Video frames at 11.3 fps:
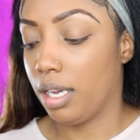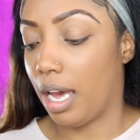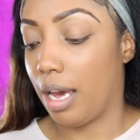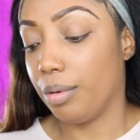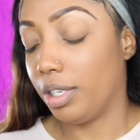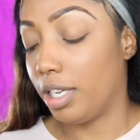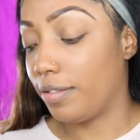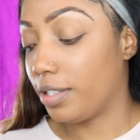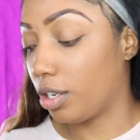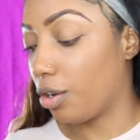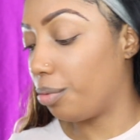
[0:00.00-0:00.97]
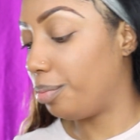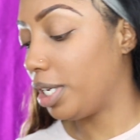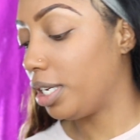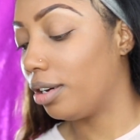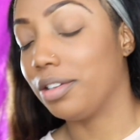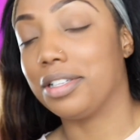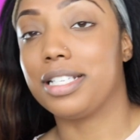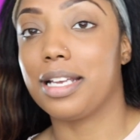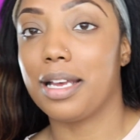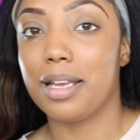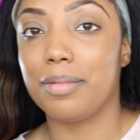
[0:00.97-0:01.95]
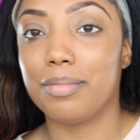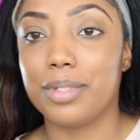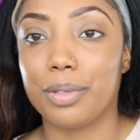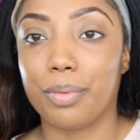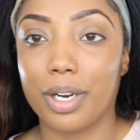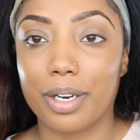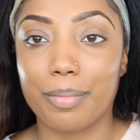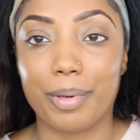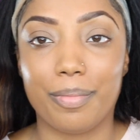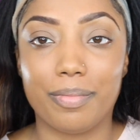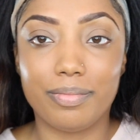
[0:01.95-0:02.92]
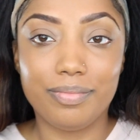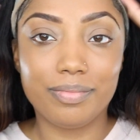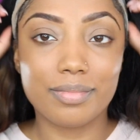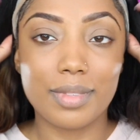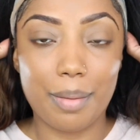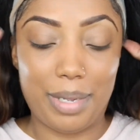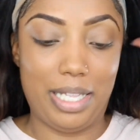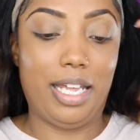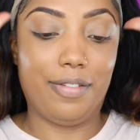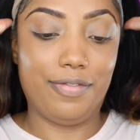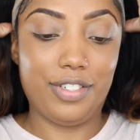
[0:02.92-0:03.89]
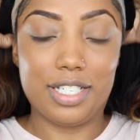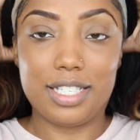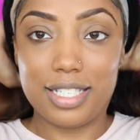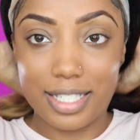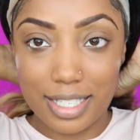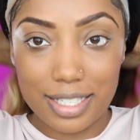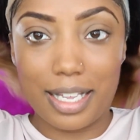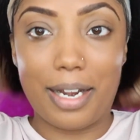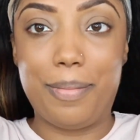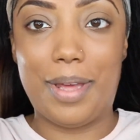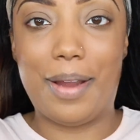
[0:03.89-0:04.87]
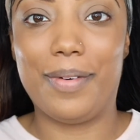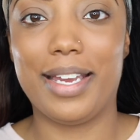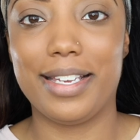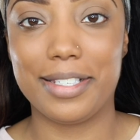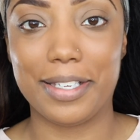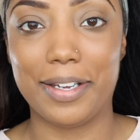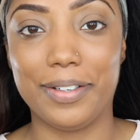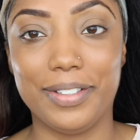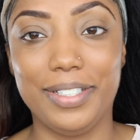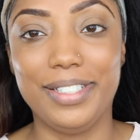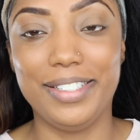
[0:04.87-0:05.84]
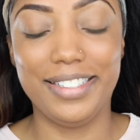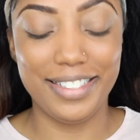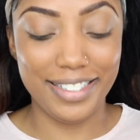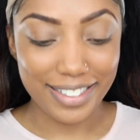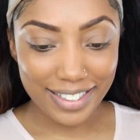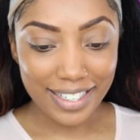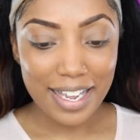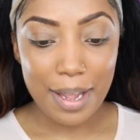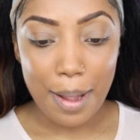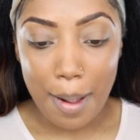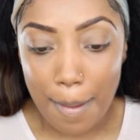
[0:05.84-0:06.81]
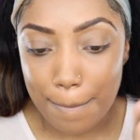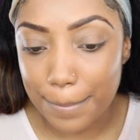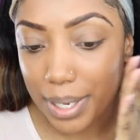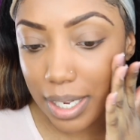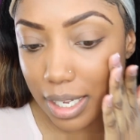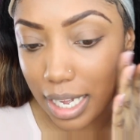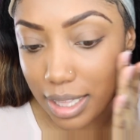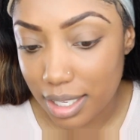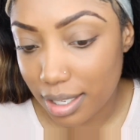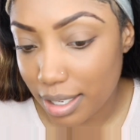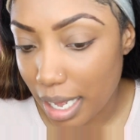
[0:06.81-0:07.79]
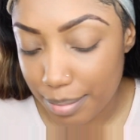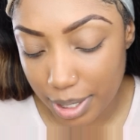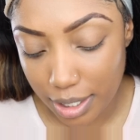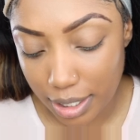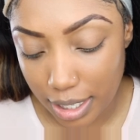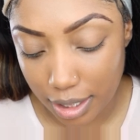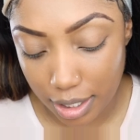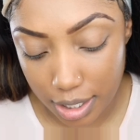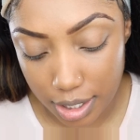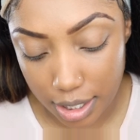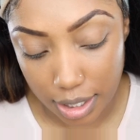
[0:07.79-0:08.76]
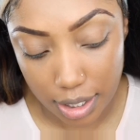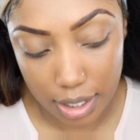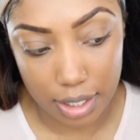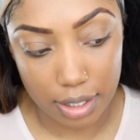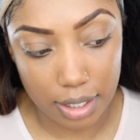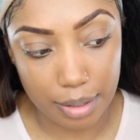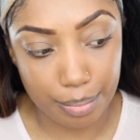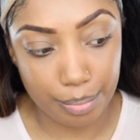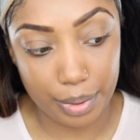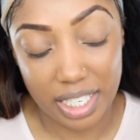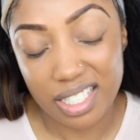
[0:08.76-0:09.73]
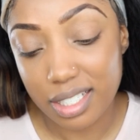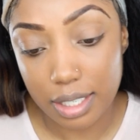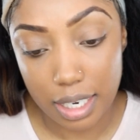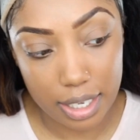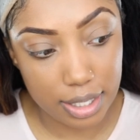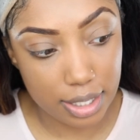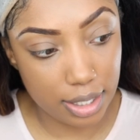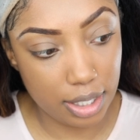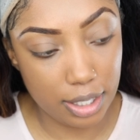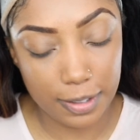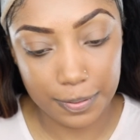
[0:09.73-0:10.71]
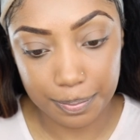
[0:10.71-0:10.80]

I would love to go beat all the time to work, but my life just isn't set up that way, so. But I think, I mean, it looks good. It blended nicely.